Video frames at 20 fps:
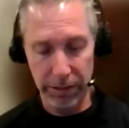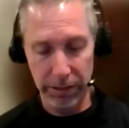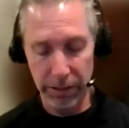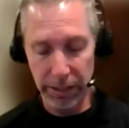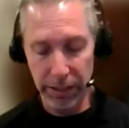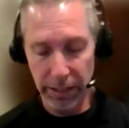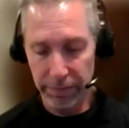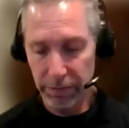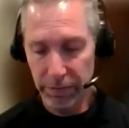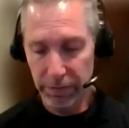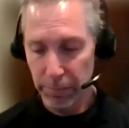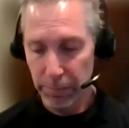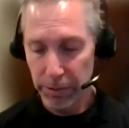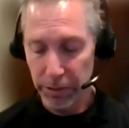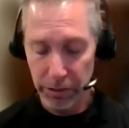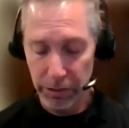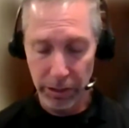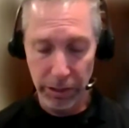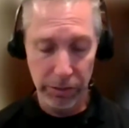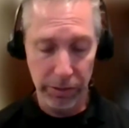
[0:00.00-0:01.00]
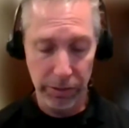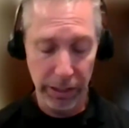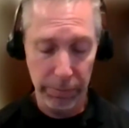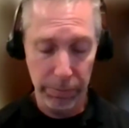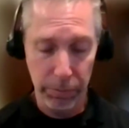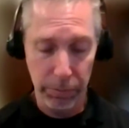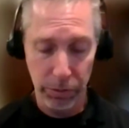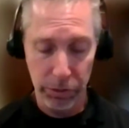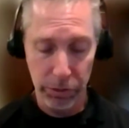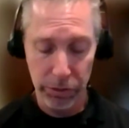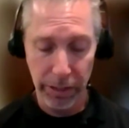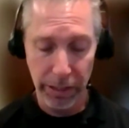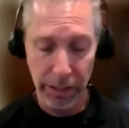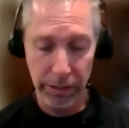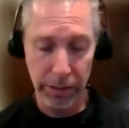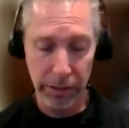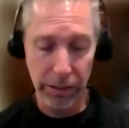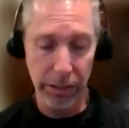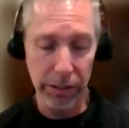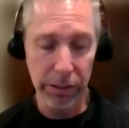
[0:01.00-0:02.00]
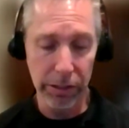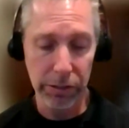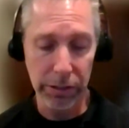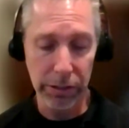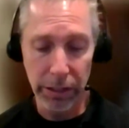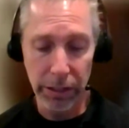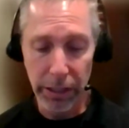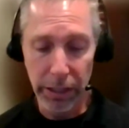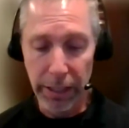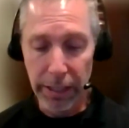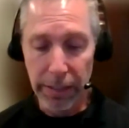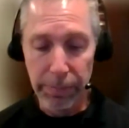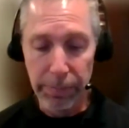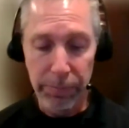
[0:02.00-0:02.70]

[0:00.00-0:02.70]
DFW and other airports throughout the country.